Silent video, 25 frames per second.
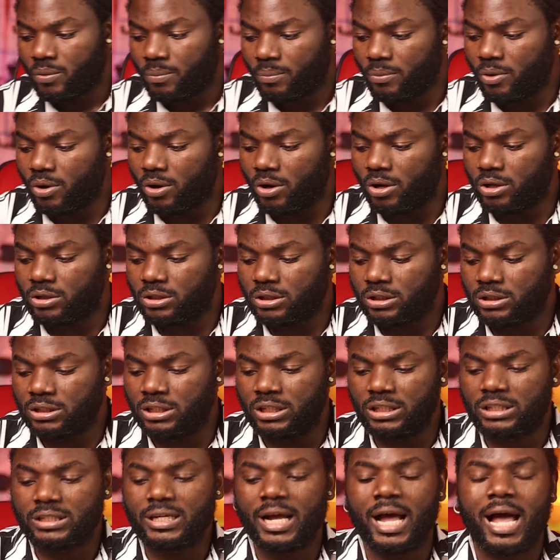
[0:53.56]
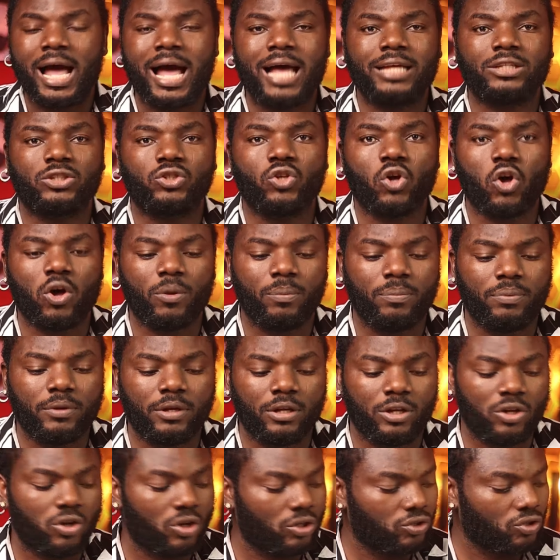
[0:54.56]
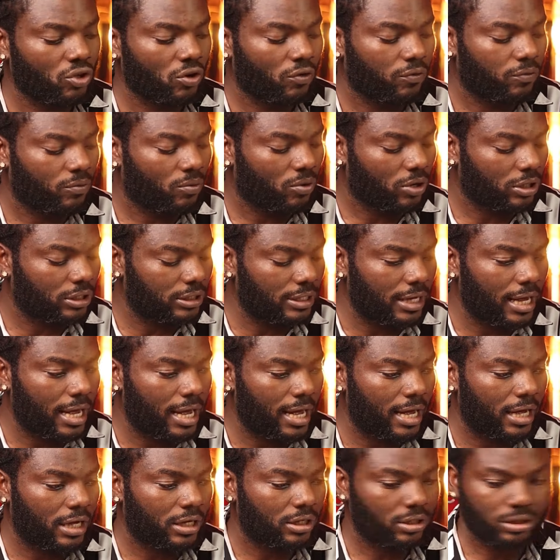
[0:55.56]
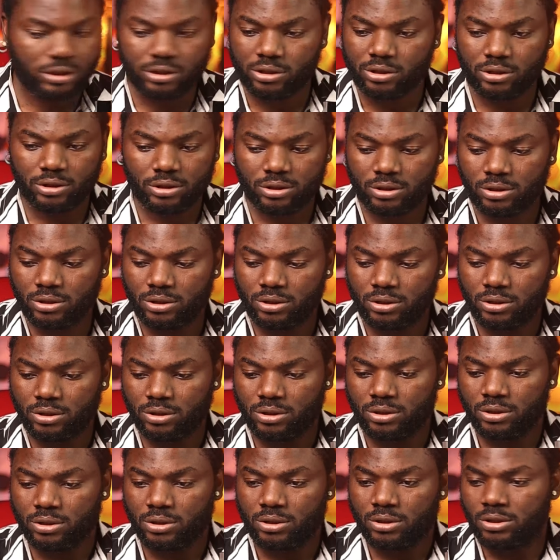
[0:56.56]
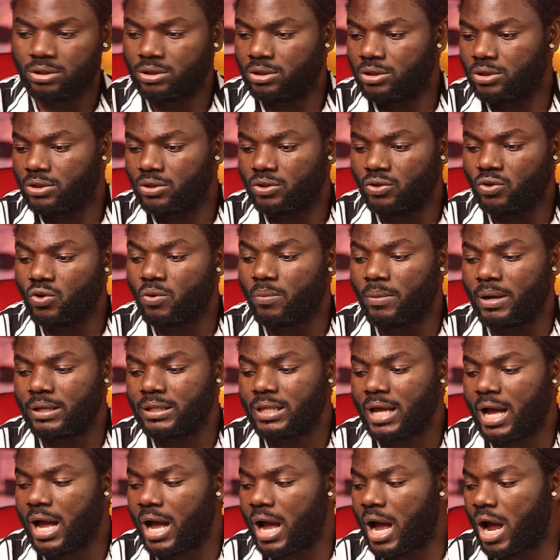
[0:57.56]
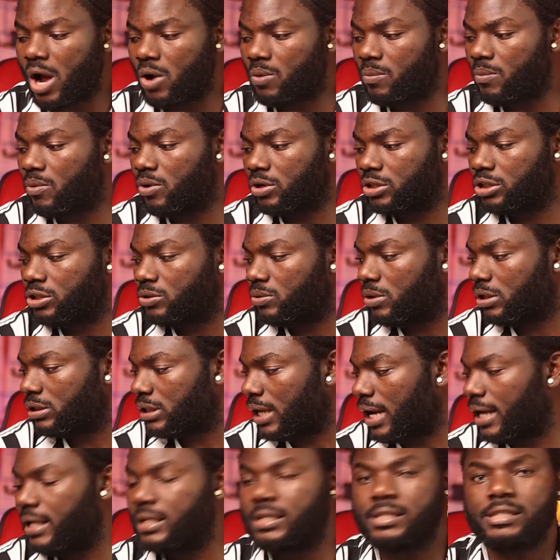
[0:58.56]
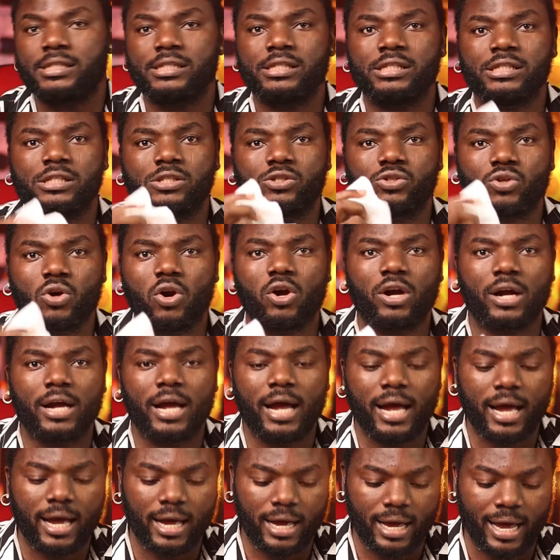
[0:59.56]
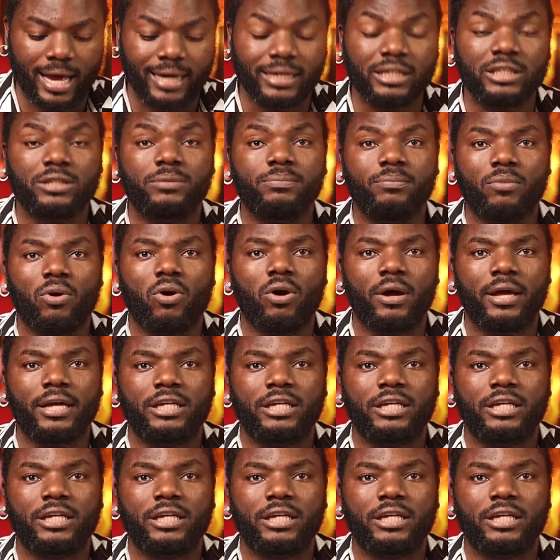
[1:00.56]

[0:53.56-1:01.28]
but this can absorb a lot of water. No matter how much the water is, it's stronger and it's more